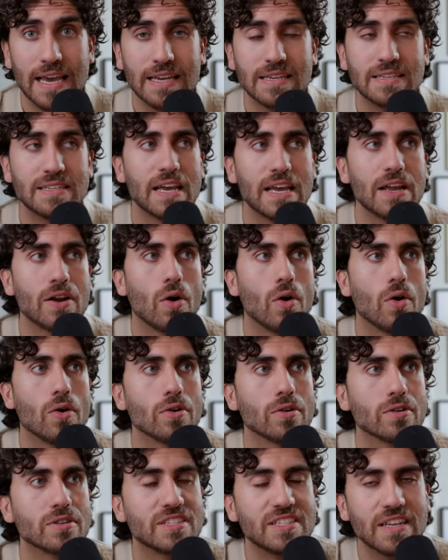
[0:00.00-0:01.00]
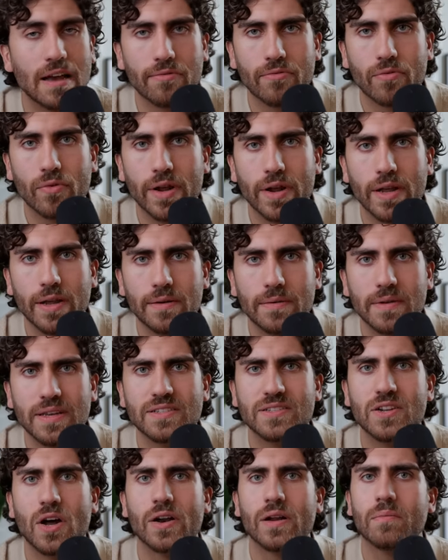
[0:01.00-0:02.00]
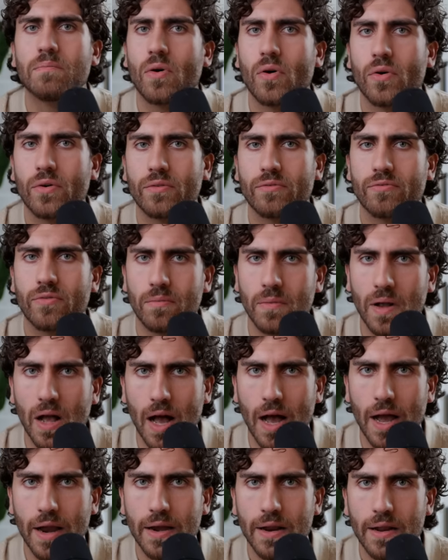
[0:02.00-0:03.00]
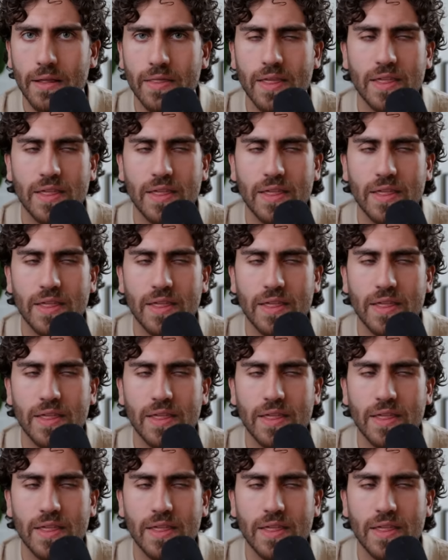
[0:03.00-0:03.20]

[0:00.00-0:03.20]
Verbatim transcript: is that our suffering is not apart from God.